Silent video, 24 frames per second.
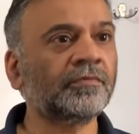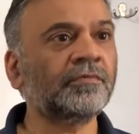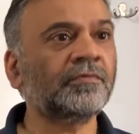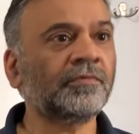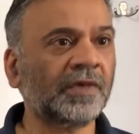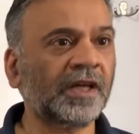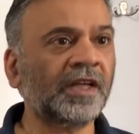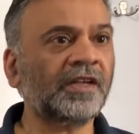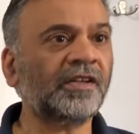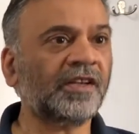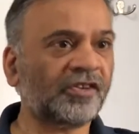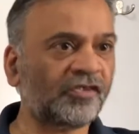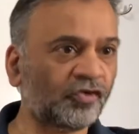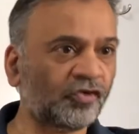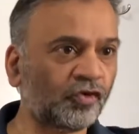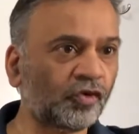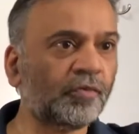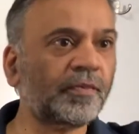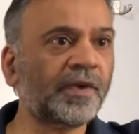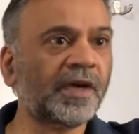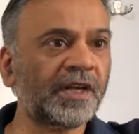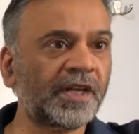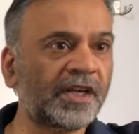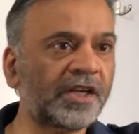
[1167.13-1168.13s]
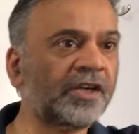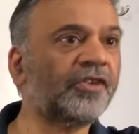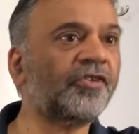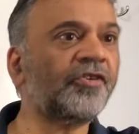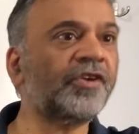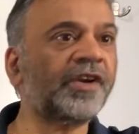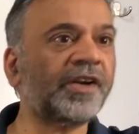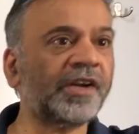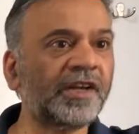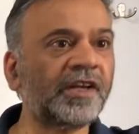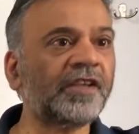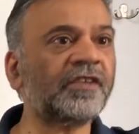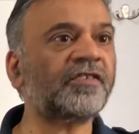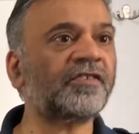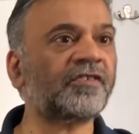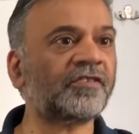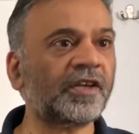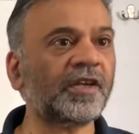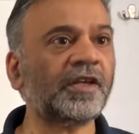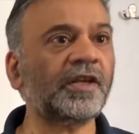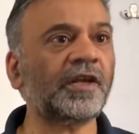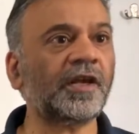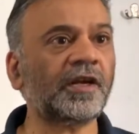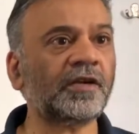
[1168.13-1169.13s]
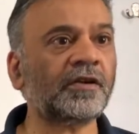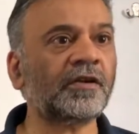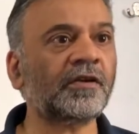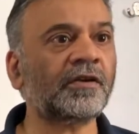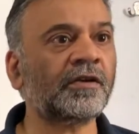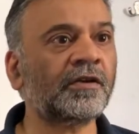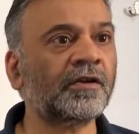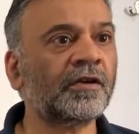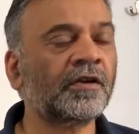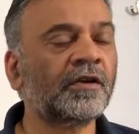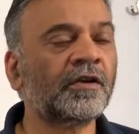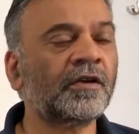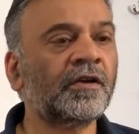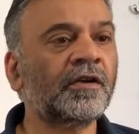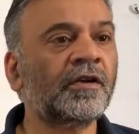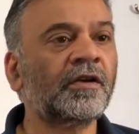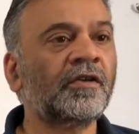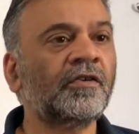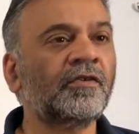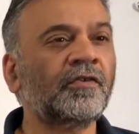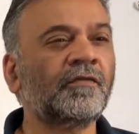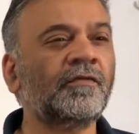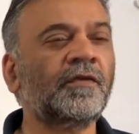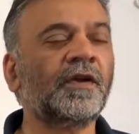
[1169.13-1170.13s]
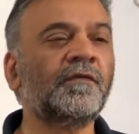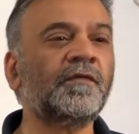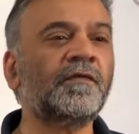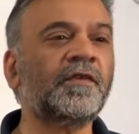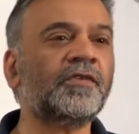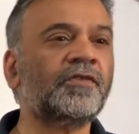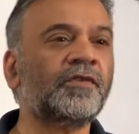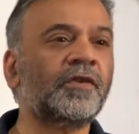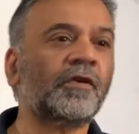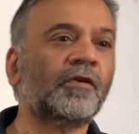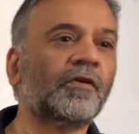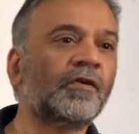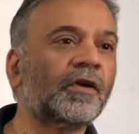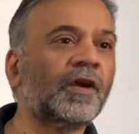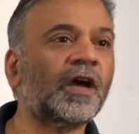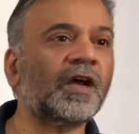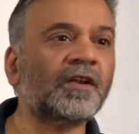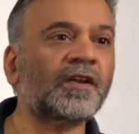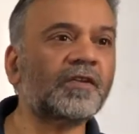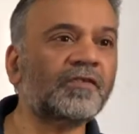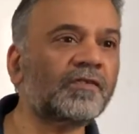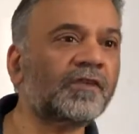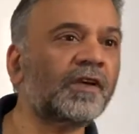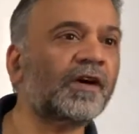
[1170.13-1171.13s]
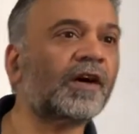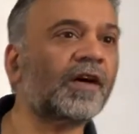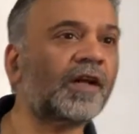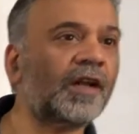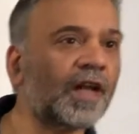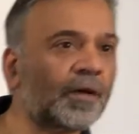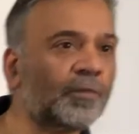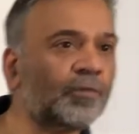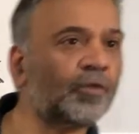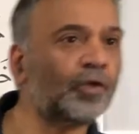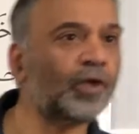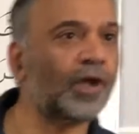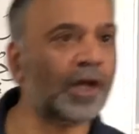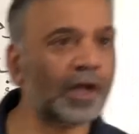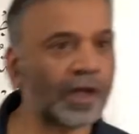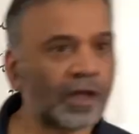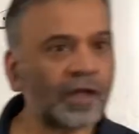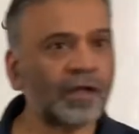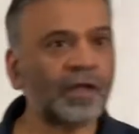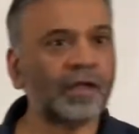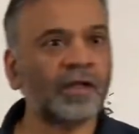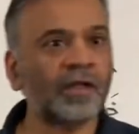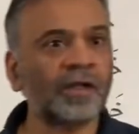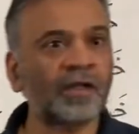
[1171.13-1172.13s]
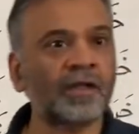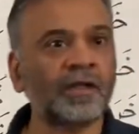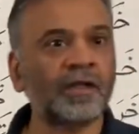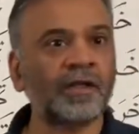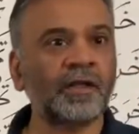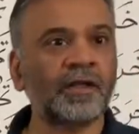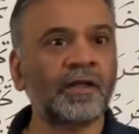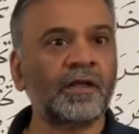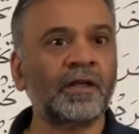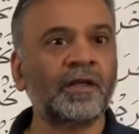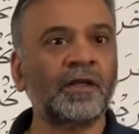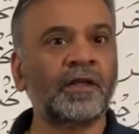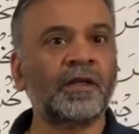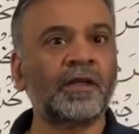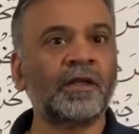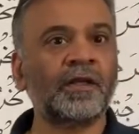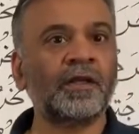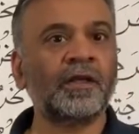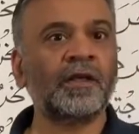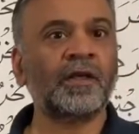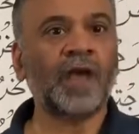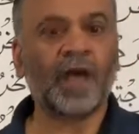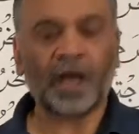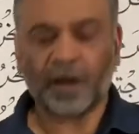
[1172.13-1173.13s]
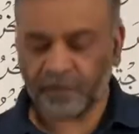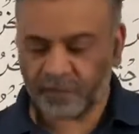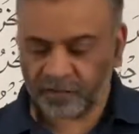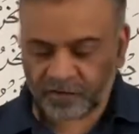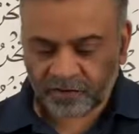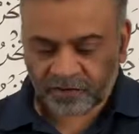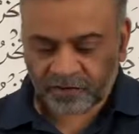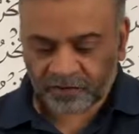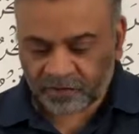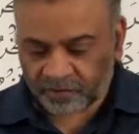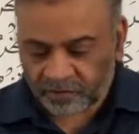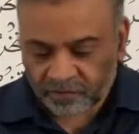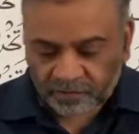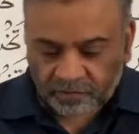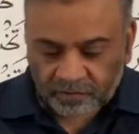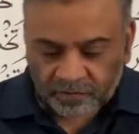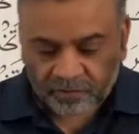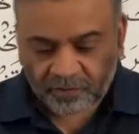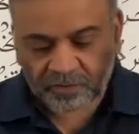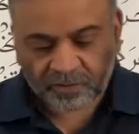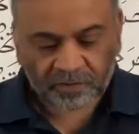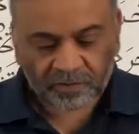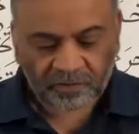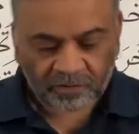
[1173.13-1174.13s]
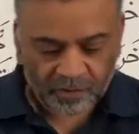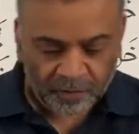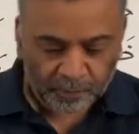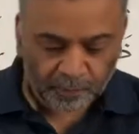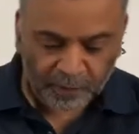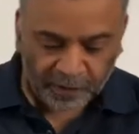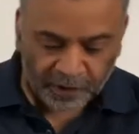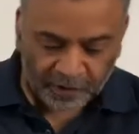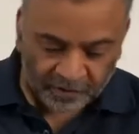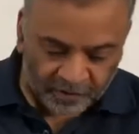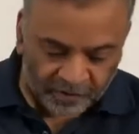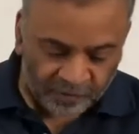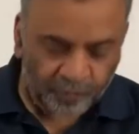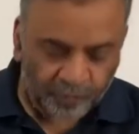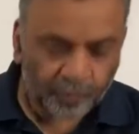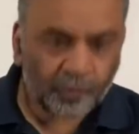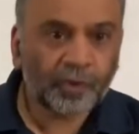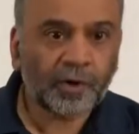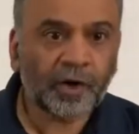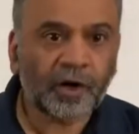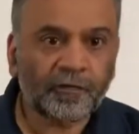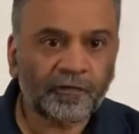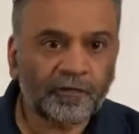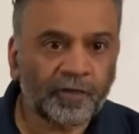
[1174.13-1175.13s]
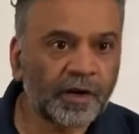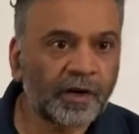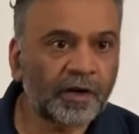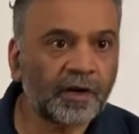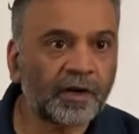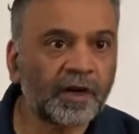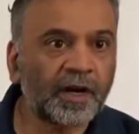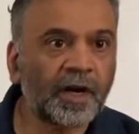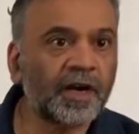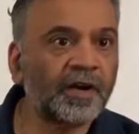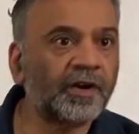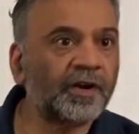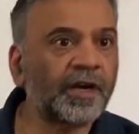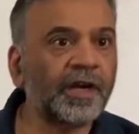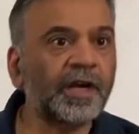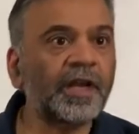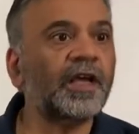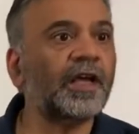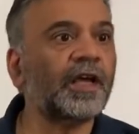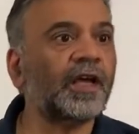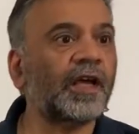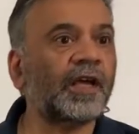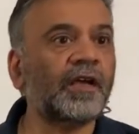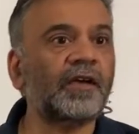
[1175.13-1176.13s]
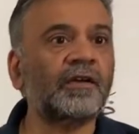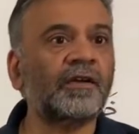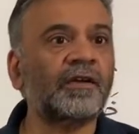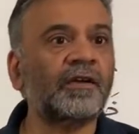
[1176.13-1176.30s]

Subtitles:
and there are so many ingredients in it. So, when we say Quran is the Kalamullah and we just simply put our finger and reading it,